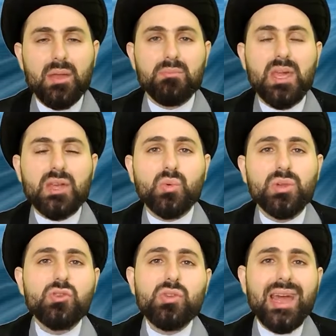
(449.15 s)
Because
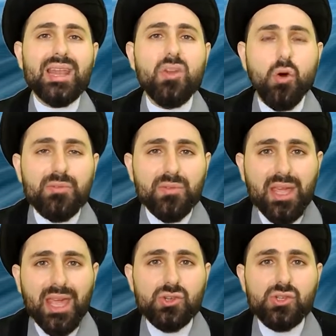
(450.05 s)
when you get a
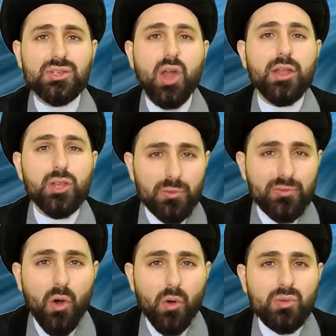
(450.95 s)
notification on your
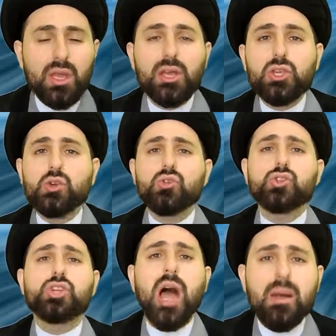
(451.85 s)
phone, you
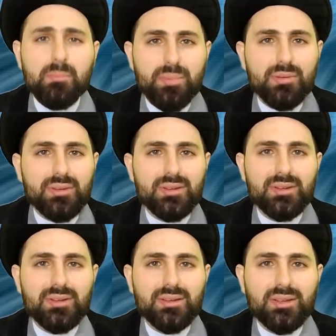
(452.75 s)
jump,
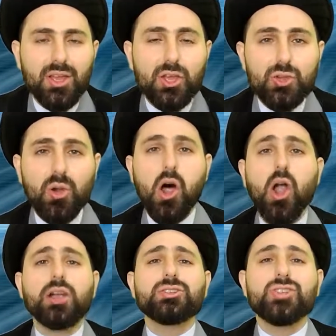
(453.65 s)
your
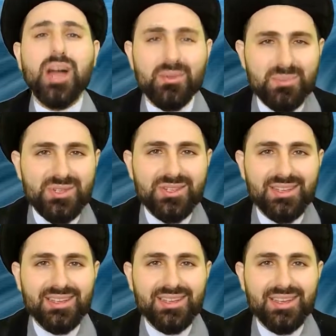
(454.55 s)
heart jumps
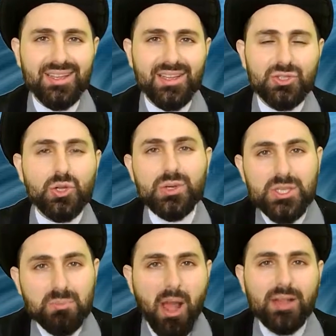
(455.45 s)
to
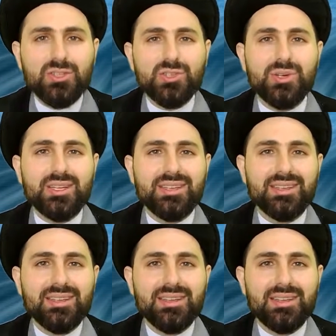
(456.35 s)
respond to it,
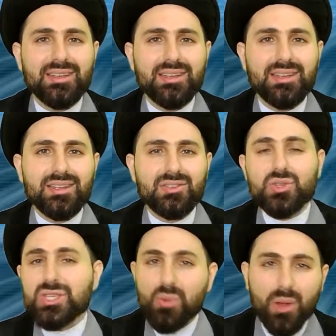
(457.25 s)
to
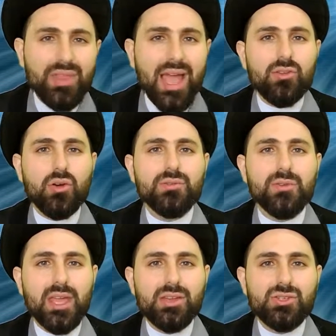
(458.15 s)
see what that
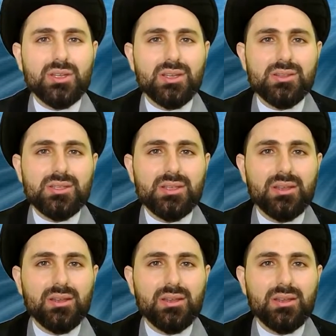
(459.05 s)
notification is.